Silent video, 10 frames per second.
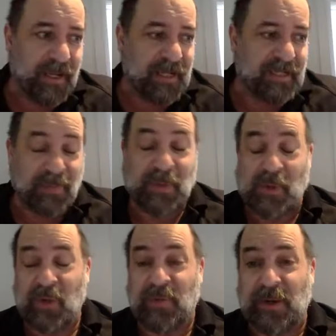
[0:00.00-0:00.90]
and some
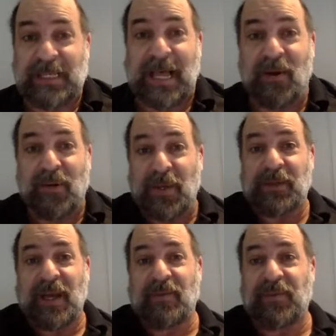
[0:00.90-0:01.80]
people are very loud
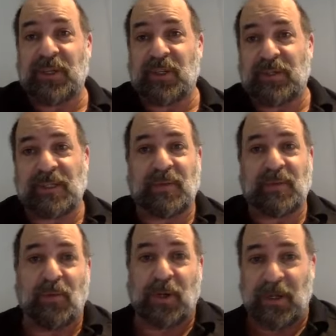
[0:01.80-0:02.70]
about that feature, it doesn't
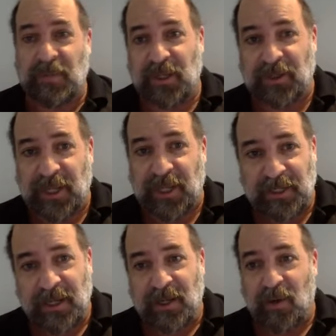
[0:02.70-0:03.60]
mean we're going to build it,
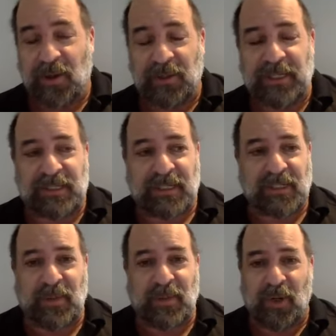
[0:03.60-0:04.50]
or at least it
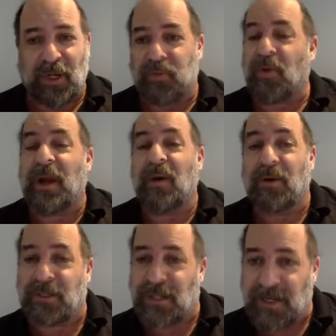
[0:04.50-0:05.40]
doesn't mean we're going to
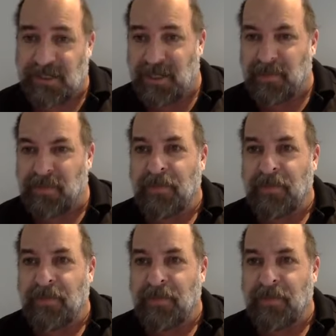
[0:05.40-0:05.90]
prioritize it.